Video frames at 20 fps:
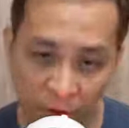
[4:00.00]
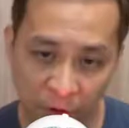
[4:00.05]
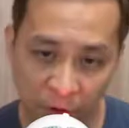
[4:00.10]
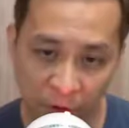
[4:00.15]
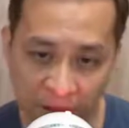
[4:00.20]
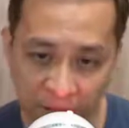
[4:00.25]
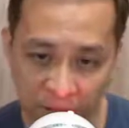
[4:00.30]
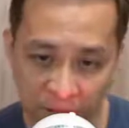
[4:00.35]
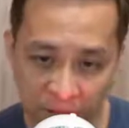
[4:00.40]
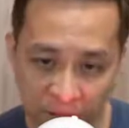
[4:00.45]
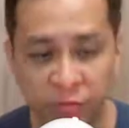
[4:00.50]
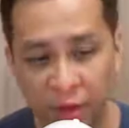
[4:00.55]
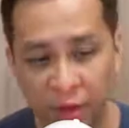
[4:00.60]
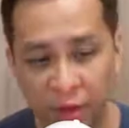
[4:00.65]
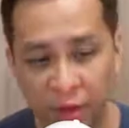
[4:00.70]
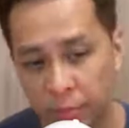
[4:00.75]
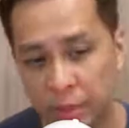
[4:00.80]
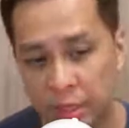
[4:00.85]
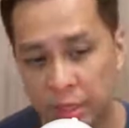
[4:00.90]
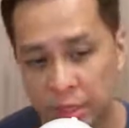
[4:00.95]
be
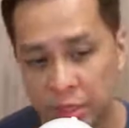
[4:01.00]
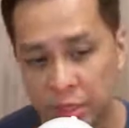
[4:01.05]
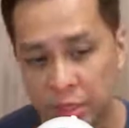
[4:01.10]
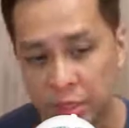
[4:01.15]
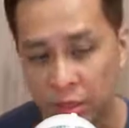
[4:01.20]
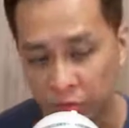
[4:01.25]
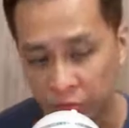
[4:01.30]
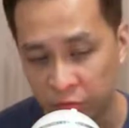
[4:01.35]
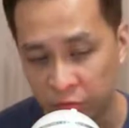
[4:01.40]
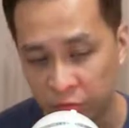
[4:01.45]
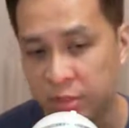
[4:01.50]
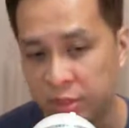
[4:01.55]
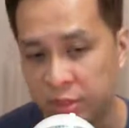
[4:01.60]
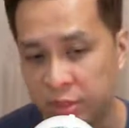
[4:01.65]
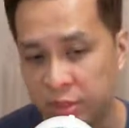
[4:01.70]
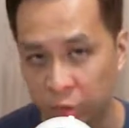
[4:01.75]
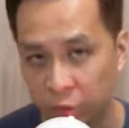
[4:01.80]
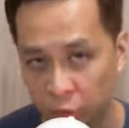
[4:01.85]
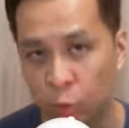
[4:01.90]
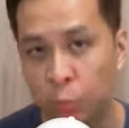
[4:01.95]
friends, families,
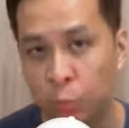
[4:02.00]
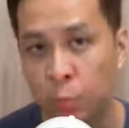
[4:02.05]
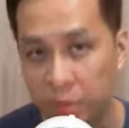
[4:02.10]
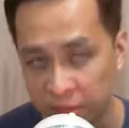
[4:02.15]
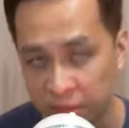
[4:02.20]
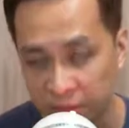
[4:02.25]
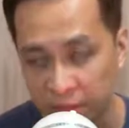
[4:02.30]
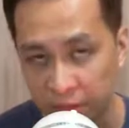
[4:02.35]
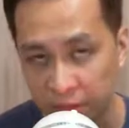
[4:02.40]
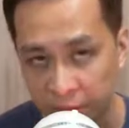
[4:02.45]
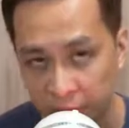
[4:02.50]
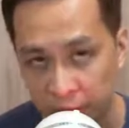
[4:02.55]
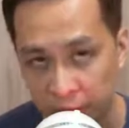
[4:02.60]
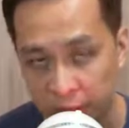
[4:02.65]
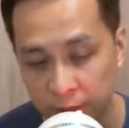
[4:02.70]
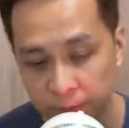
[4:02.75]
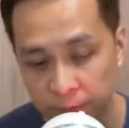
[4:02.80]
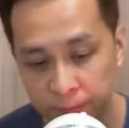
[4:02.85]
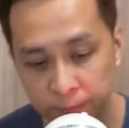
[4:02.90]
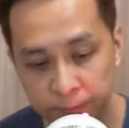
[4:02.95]
influencers that you know
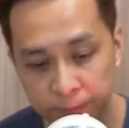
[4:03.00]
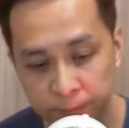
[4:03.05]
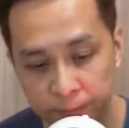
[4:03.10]
personally.